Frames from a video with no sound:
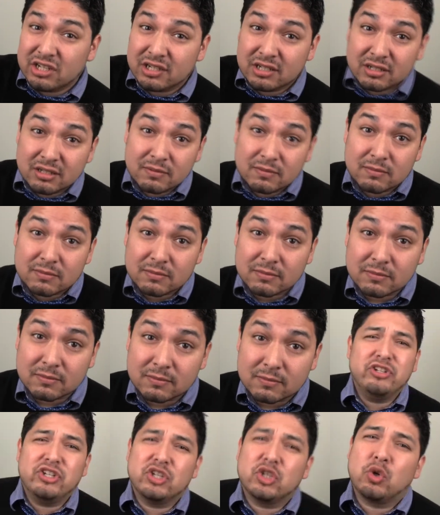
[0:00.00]
So in an
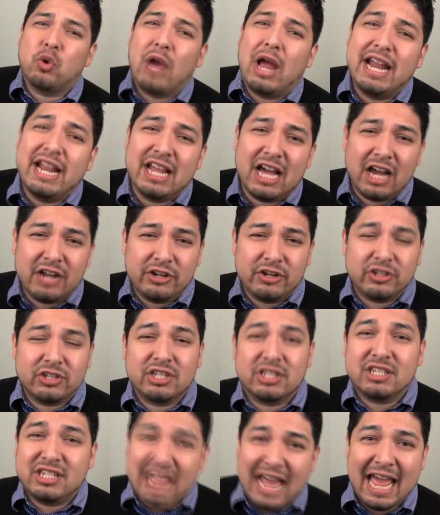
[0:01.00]
effort to try to
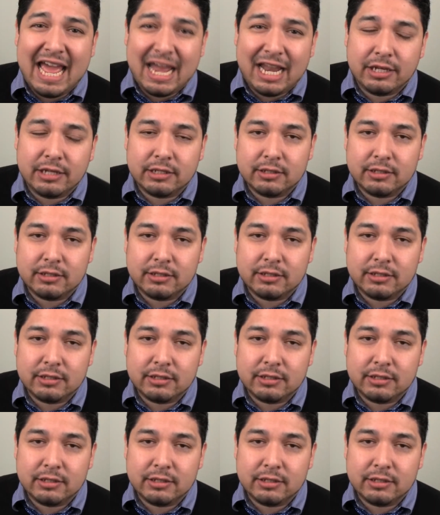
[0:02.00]
understand